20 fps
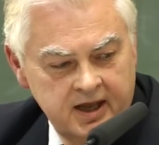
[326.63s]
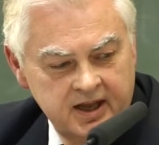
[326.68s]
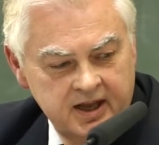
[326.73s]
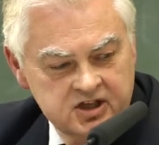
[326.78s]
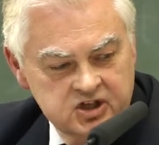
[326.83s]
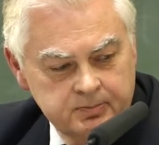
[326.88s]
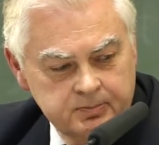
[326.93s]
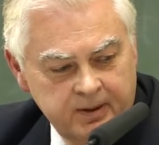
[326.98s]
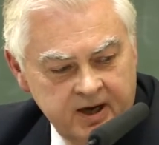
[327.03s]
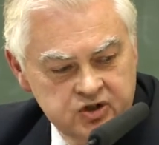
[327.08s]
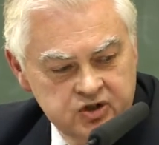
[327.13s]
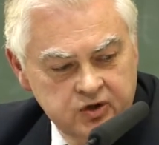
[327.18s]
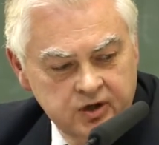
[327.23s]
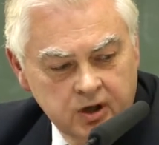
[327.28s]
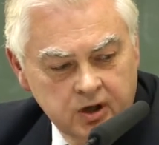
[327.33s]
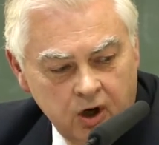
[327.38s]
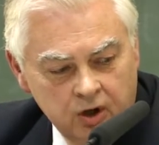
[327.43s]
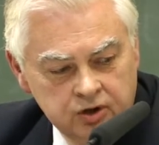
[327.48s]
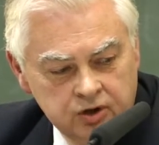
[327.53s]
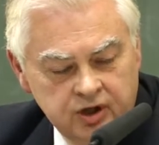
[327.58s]
express the
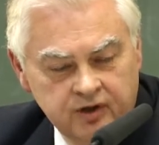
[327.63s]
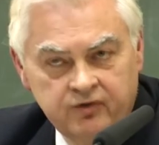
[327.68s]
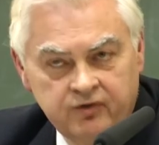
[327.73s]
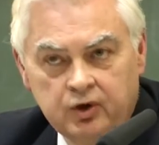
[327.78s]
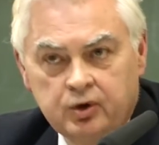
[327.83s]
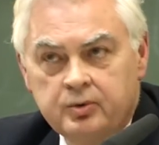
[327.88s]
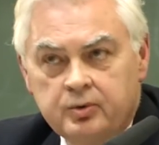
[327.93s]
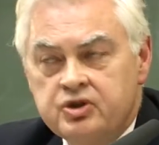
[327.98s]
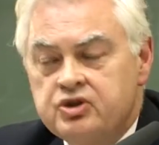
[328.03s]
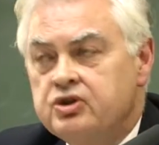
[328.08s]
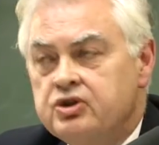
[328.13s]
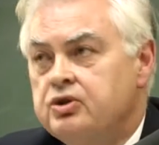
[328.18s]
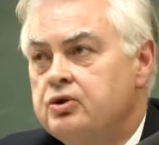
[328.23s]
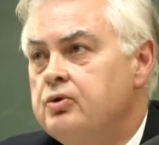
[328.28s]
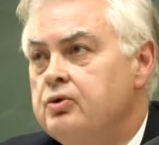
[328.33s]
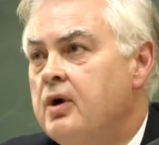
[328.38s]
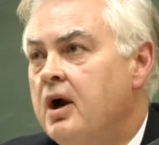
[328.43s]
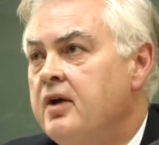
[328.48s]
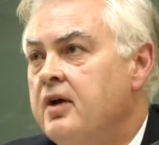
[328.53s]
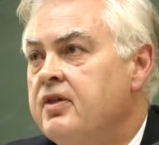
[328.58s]
contrary views
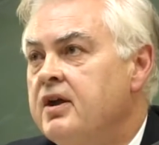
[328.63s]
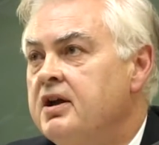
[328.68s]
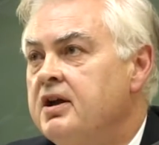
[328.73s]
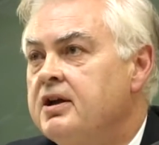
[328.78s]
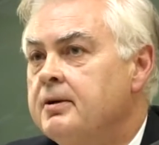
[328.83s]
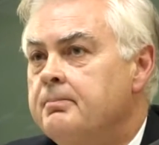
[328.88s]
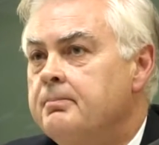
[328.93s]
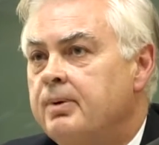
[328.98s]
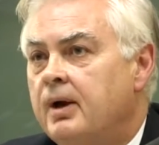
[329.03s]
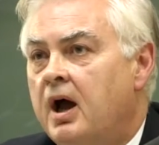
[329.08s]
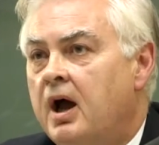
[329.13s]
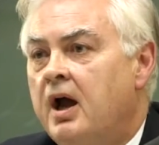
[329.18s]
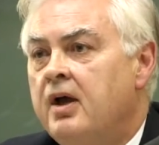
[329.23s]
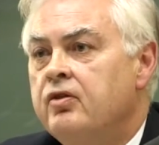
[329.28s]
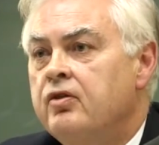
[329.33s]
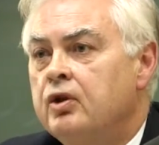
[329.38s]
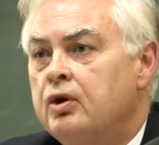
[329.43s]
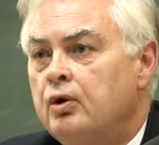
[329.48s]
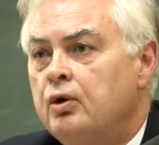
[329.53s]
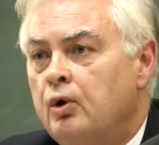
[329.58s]
to, I think, imply
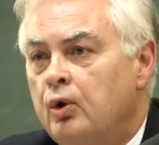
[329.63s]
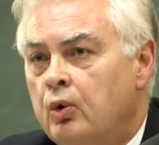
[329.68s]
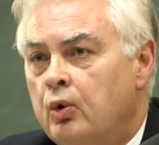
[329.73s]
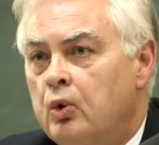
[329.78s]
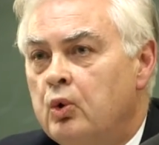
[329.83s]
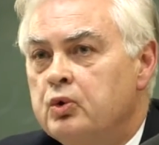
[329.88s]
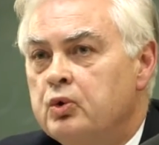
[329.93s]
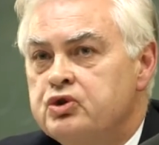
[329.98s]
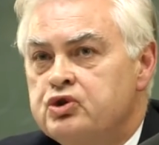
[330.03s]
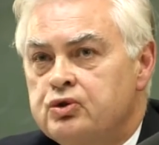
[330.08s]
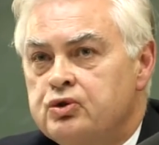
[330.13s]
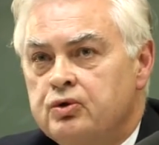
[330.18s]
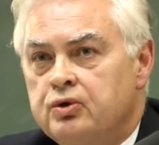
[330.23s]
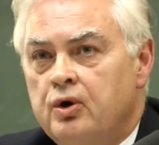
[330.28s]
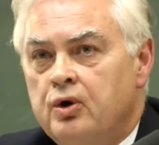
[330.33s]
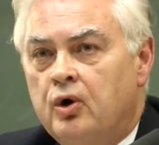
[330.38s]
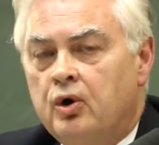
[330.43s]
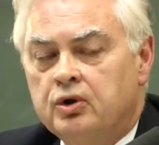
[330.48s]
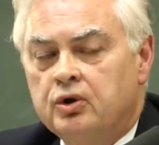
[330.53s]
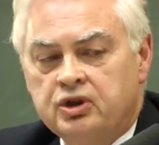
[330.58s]
that laws should
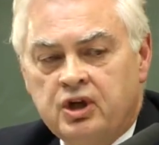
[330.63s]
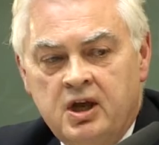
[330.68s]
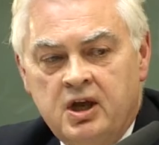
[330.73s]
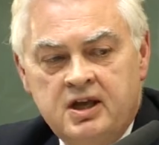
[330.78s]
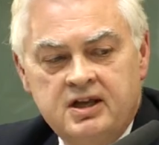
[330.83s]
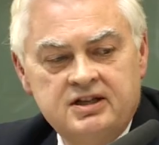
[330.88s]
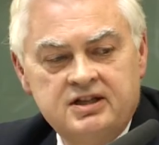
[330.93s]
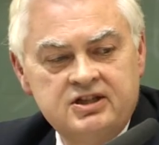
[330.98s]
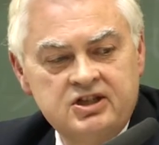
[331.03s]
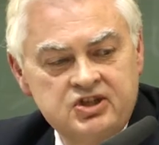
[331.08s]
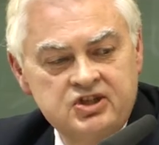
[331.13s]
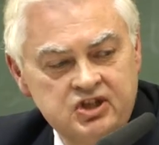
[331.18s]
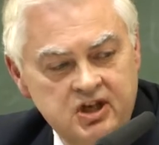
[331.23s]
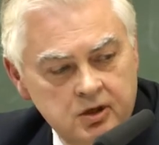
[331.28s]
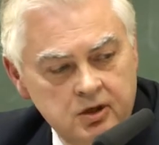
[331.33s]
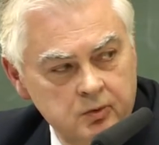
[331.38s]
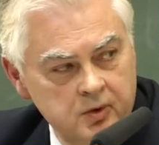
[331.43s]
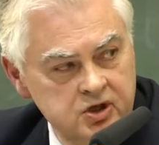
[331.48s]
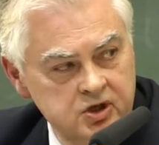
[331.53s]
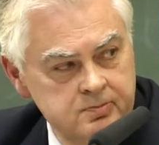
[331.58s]
not
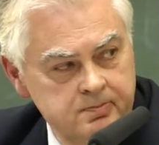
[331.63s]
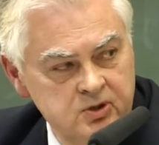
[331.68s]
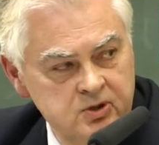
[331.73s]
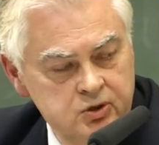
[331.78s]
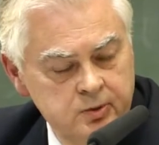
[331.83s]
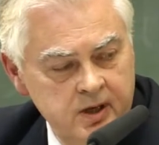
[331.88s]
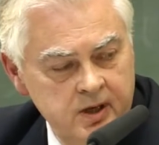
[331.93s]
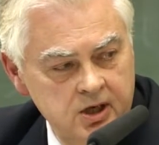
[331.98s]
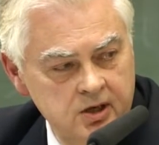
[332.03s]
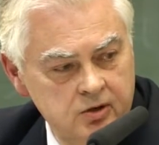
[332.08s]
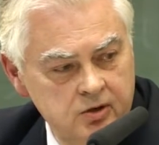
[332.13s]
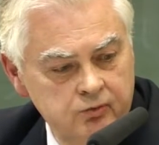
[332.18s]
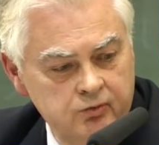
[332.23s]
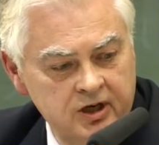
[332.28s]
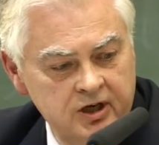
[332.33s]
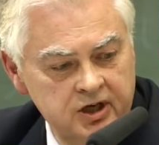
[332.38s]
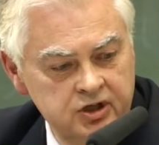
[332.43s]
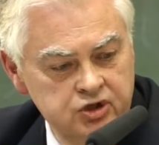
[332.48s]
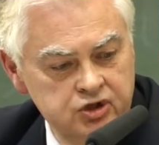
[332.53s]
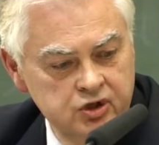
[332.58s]
distinguish between
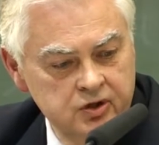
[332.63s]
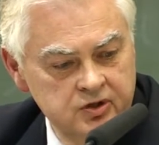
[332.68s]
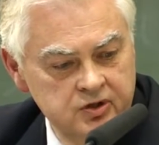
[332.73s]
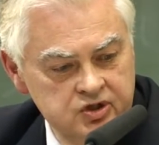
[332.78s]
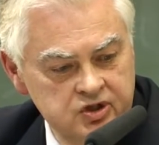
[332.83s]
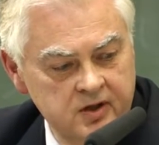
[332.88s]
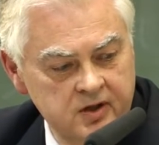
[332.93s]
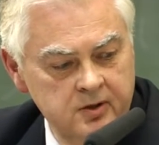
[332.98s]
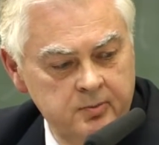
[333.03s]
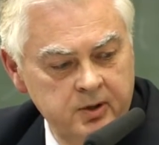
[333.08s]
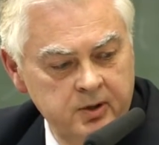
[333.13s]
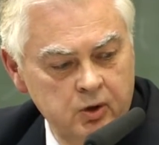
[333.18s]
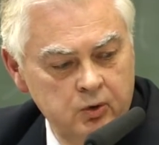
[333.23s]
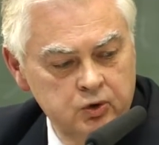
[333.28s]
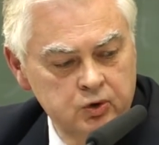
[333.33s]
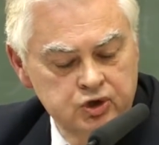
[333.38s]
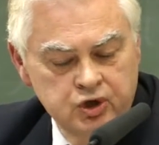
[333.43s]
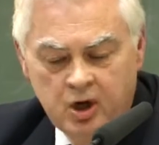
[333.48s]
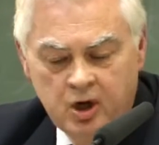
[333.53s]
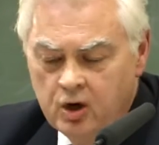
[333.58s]
religions, and that we
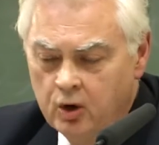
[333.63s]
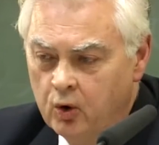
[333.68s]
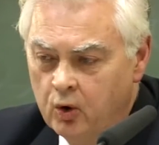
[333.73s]
ought